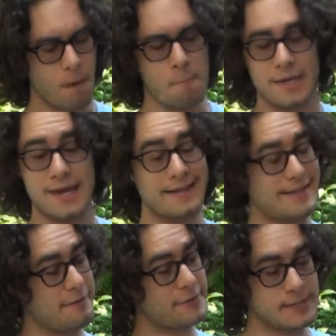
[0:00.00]
but yeah,
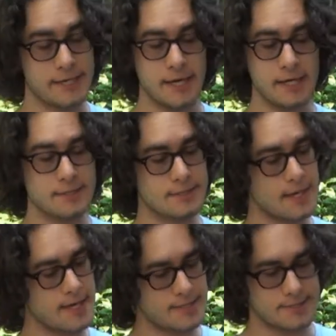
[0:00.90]
definitely it's
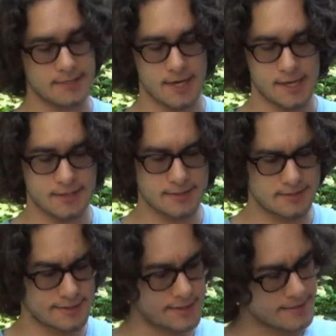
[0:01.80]

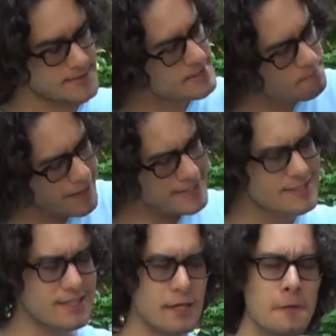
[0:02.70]

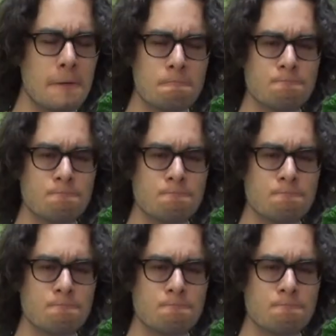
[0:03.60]
spicier.